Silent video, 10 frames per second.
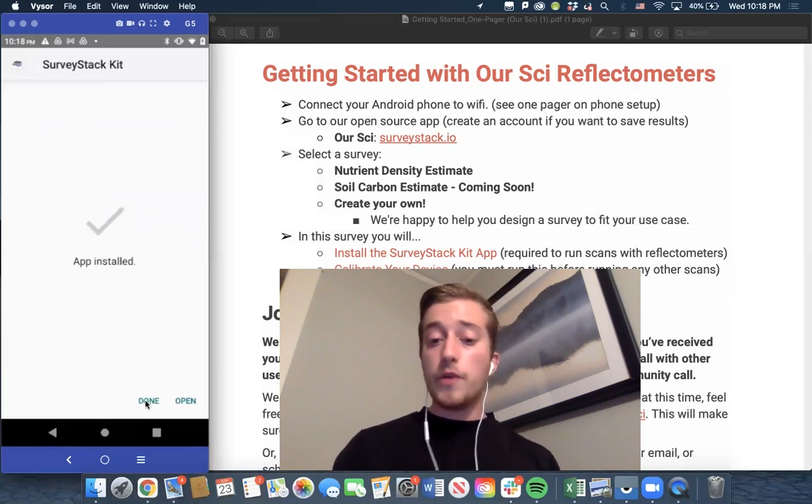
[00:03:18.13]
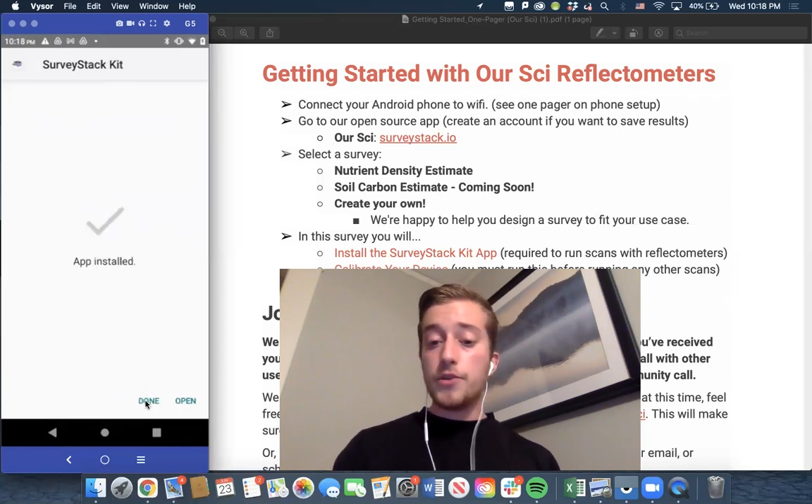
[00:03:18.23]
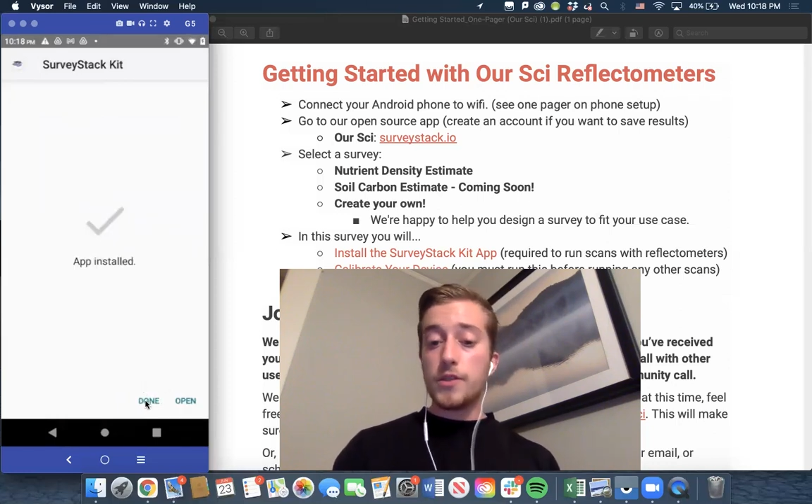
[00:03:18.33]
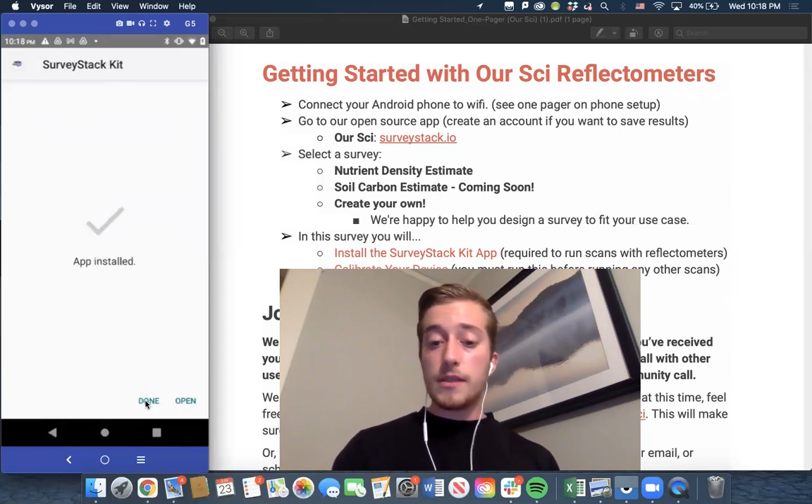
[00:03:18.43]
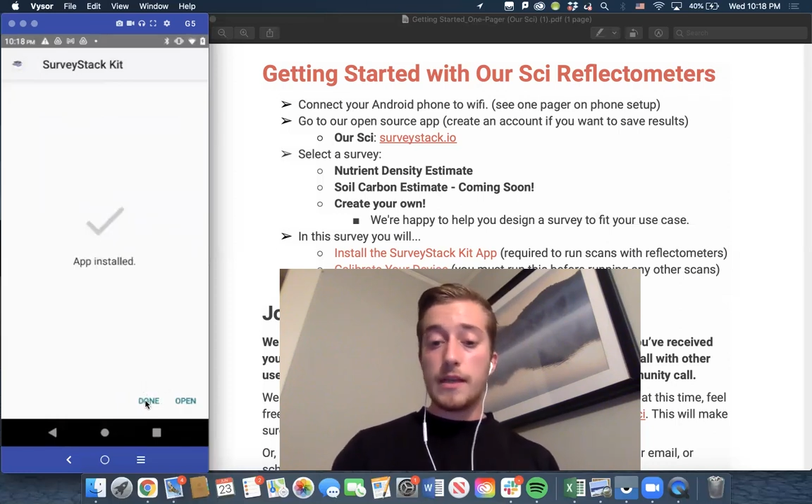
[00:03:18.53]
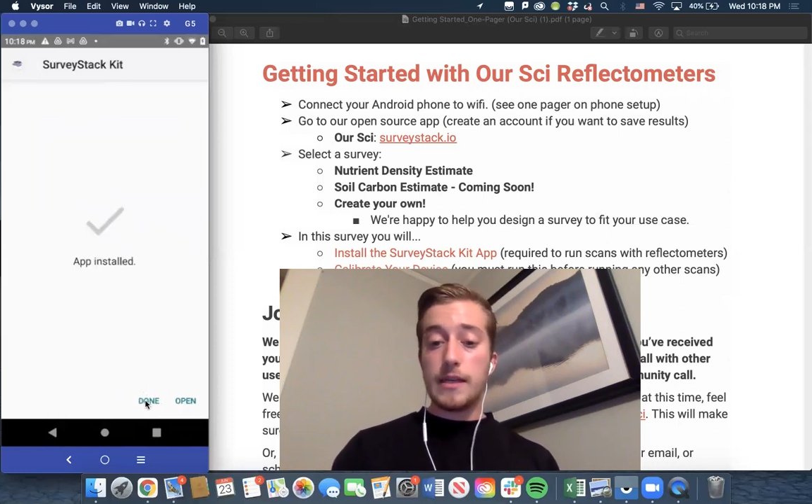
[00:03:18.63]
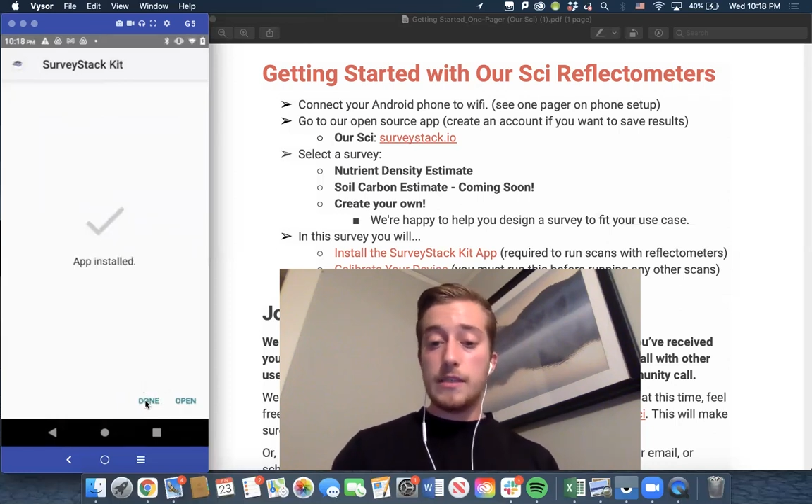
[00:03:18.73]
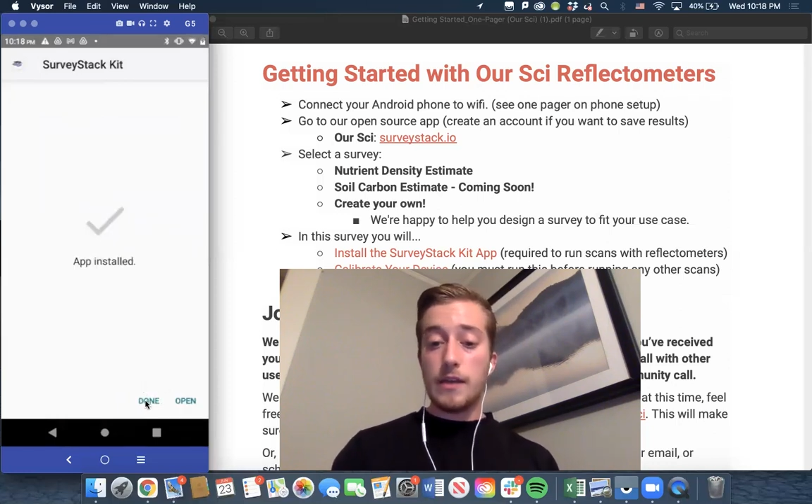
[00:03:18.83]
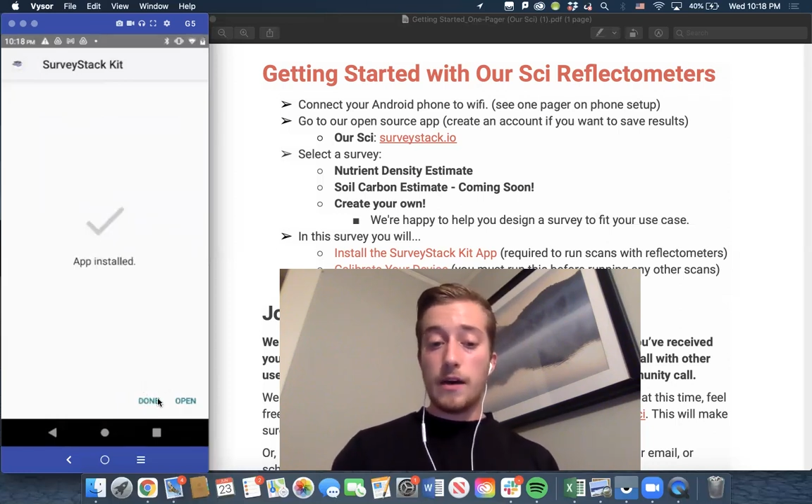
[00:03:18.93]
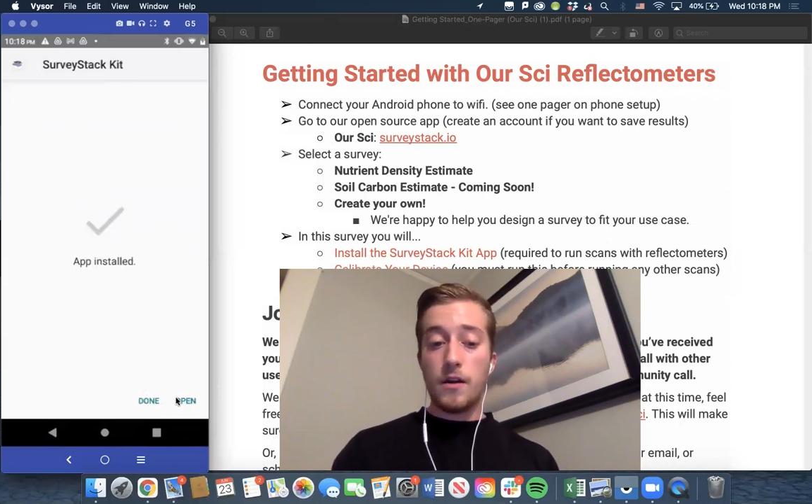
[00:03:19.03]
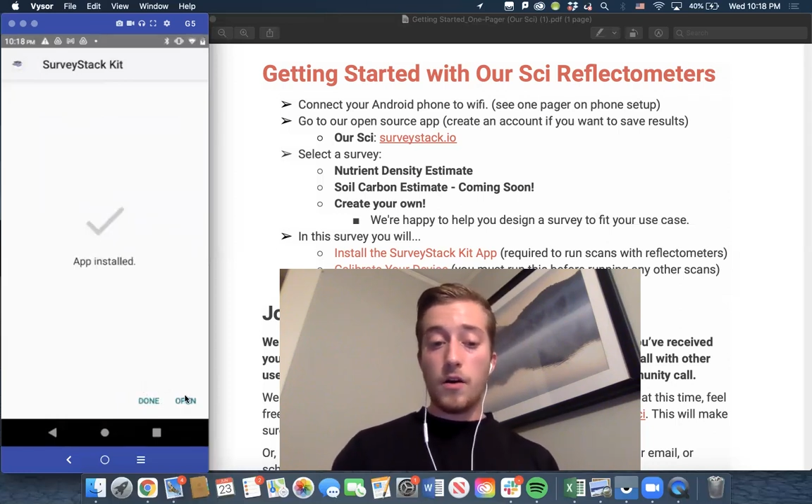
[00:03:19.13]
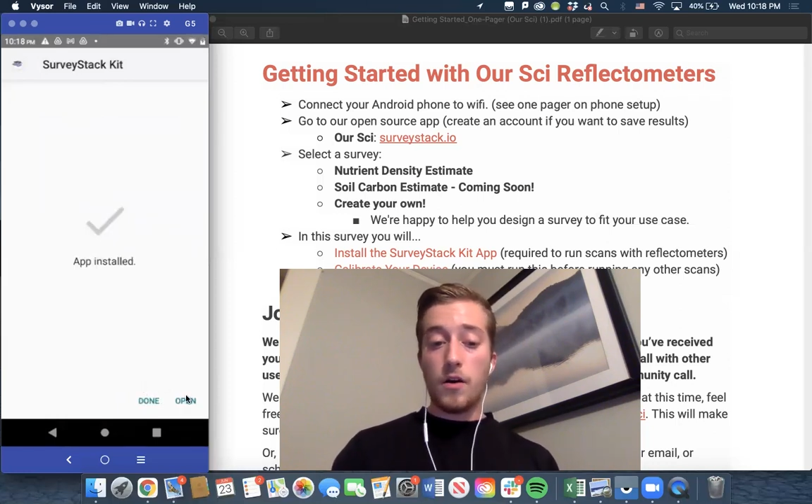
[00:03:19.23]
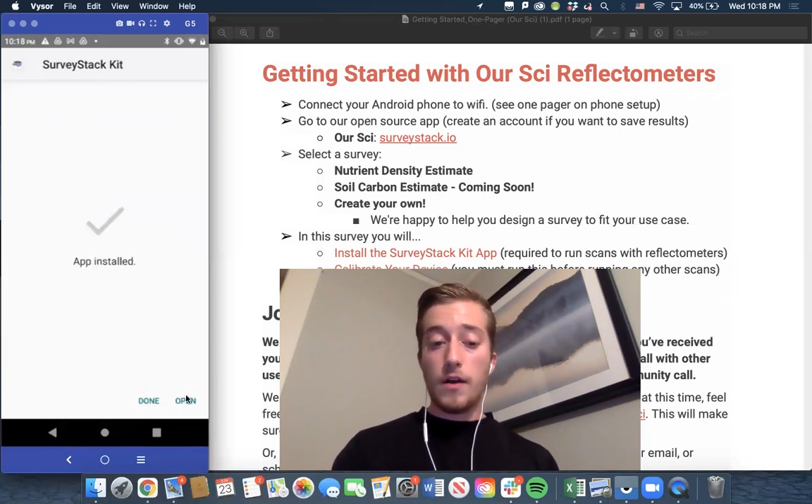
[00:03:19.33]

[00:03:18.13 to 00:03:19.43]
can just click done.